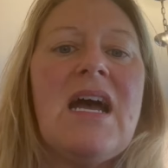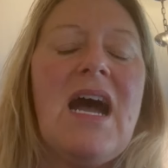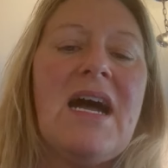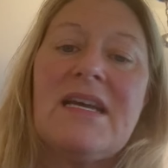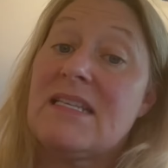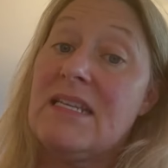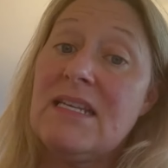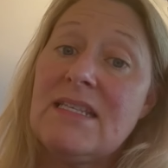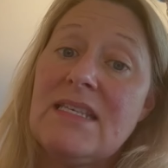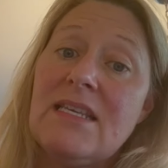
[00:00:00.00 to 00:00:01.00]

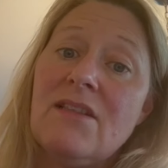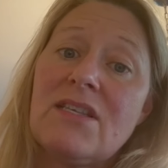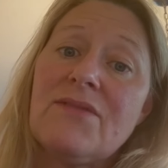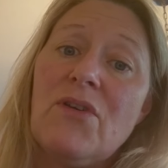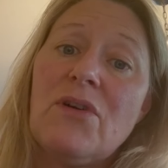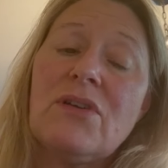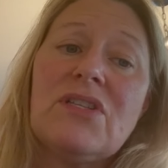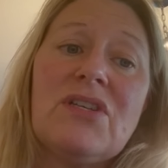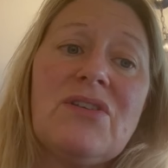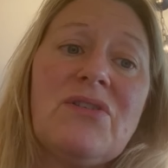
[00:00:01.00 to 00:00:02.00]
TDC looks forward
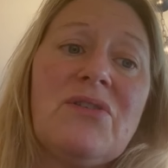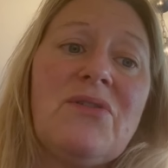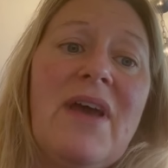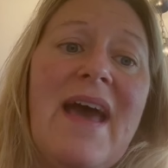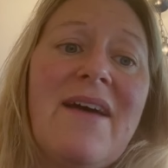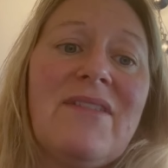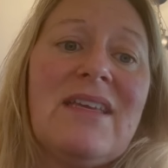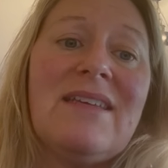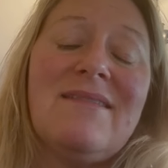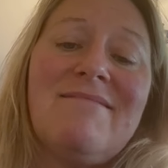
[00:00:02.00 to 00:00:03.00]
to
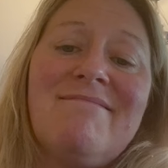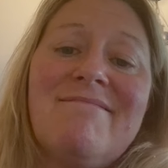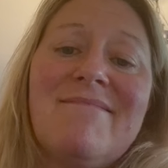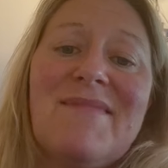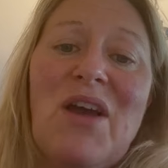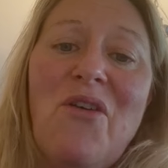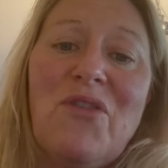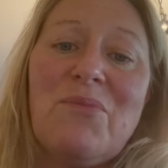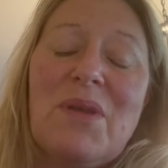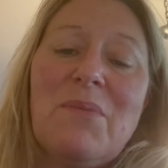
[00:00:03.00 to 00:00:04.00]
having
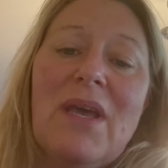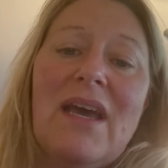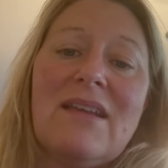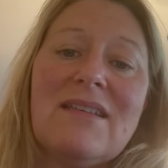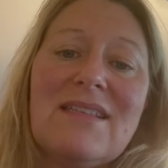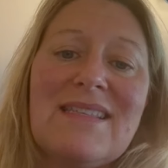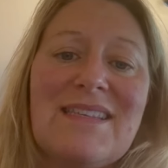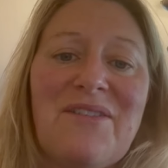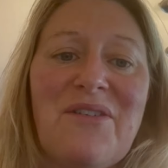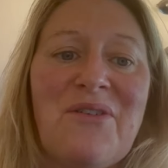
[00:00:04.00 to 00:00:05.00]
COVID be behind us
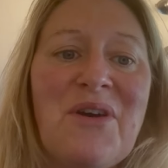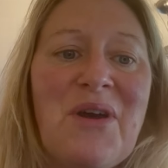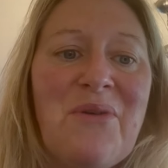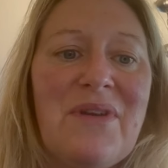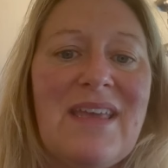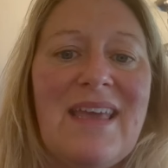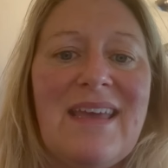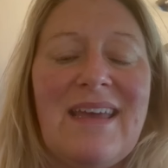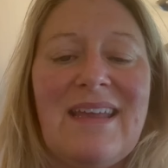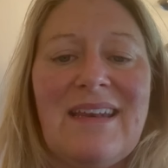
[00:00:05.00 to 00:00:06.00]
so we
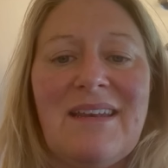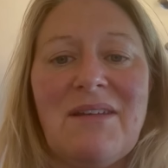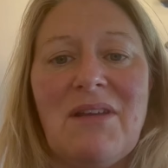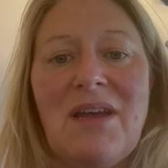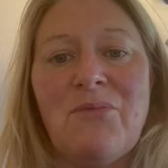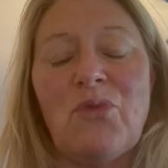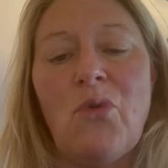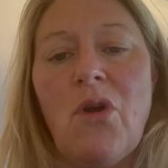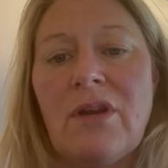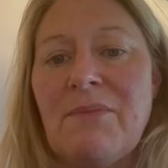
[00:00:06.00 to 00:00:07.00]
can come
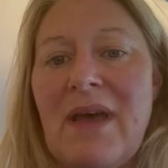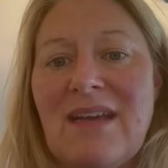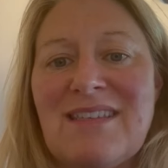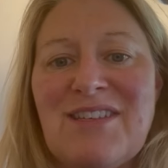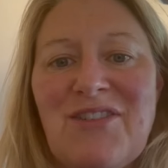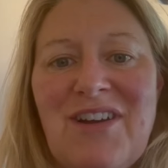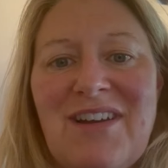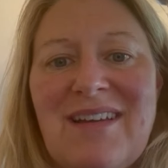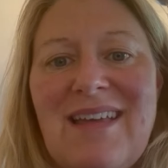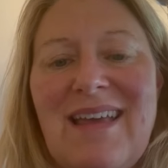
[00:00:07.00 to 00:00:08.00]
roaring back
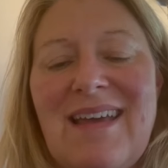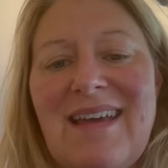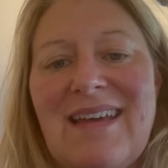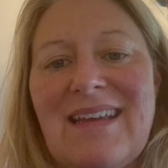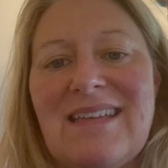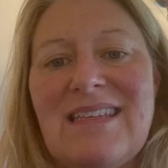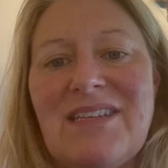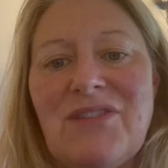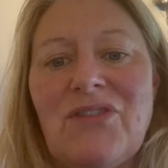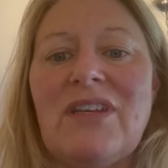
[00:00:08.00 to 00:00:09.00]
strong and
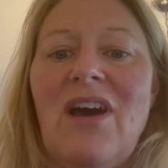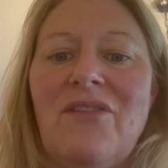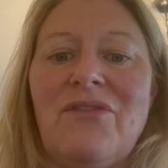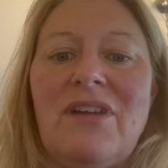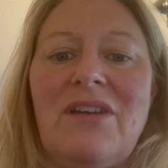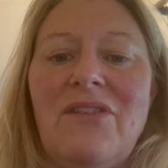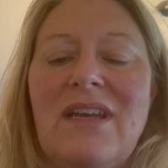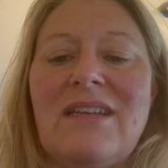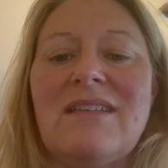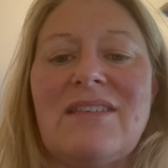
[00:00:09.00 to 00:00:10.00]
continuing offering
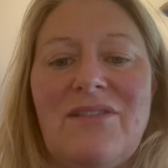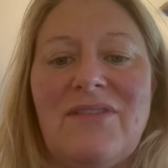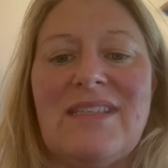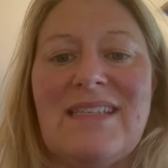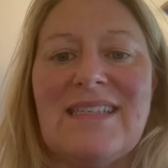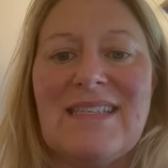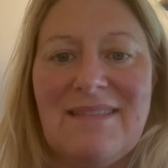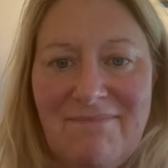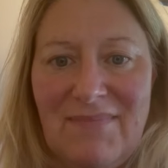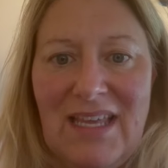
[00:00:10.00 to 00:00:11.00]
great services.
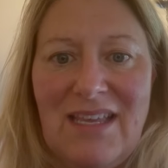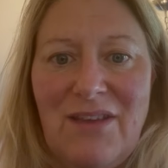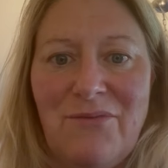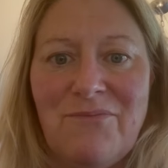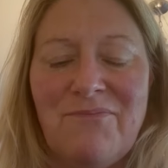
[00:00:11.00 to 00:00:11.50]
Thank you.